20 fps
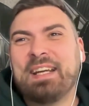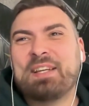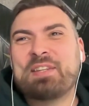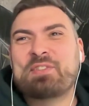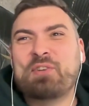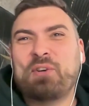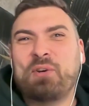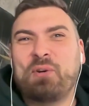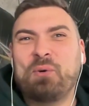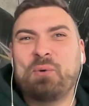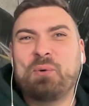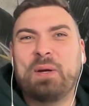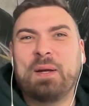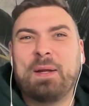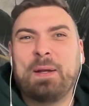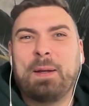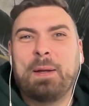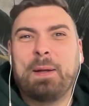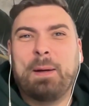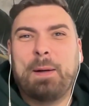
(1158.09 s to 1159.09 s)
So
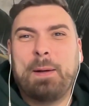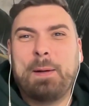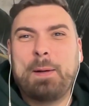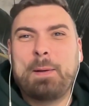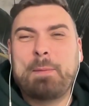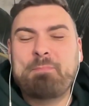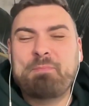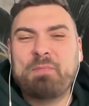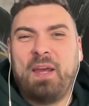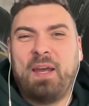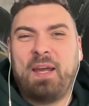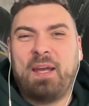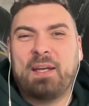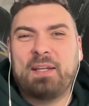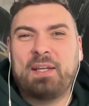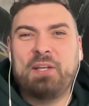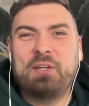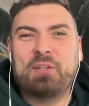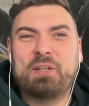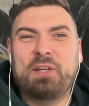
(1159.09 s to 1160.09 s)
yeah,
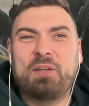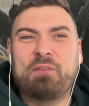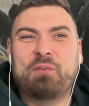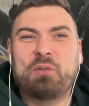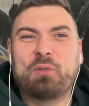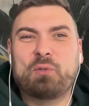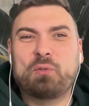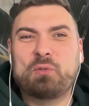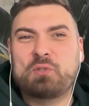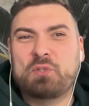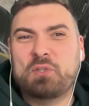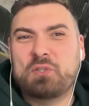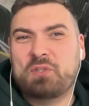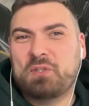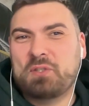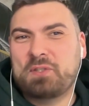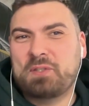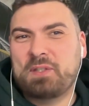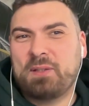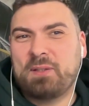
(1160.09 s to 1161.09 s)
here, if you could
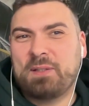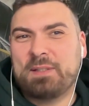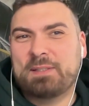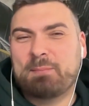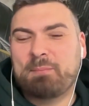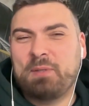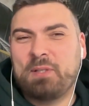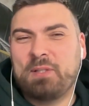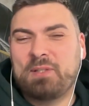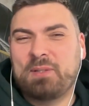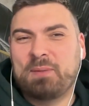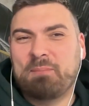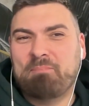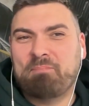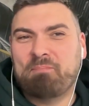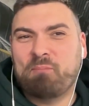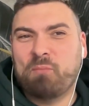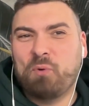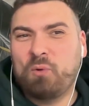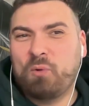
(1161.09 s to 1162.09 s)
just tell us a bit
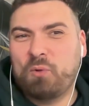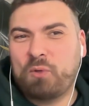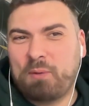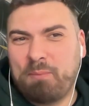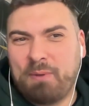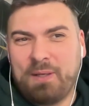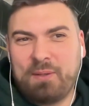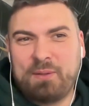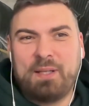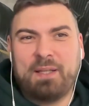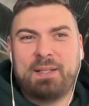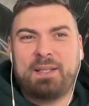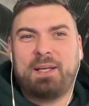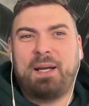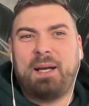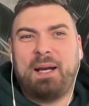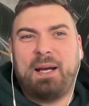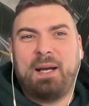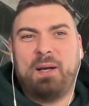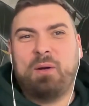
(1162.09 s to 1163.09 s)
more about like
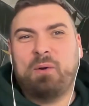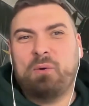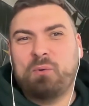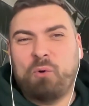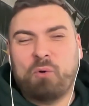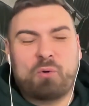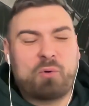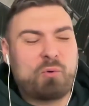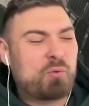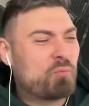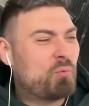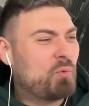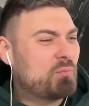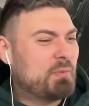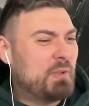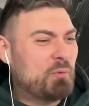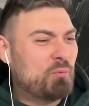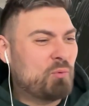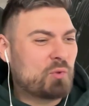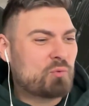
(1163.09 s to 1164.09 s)
how or
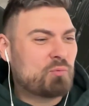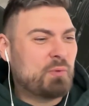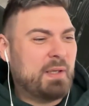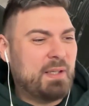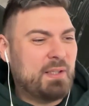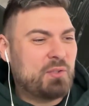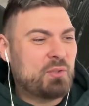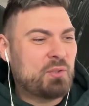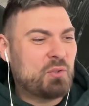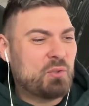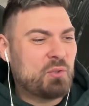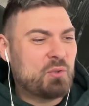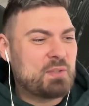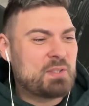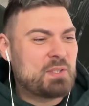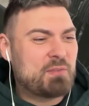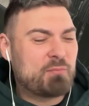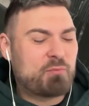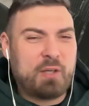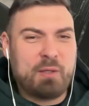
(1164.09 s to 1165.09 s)
in what way do you use
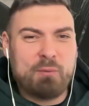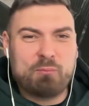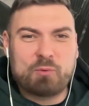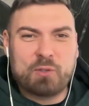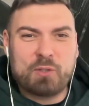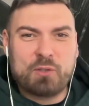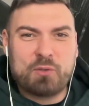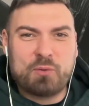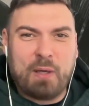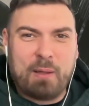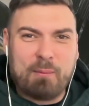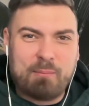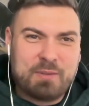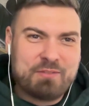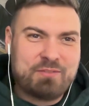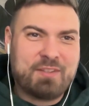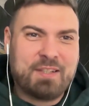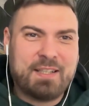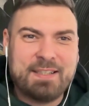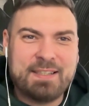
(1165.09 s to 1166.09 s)
this framework to
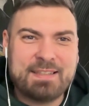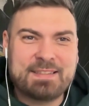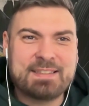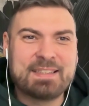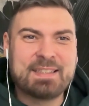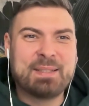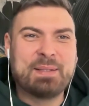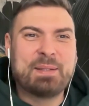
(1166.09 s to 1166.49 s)
amplify it.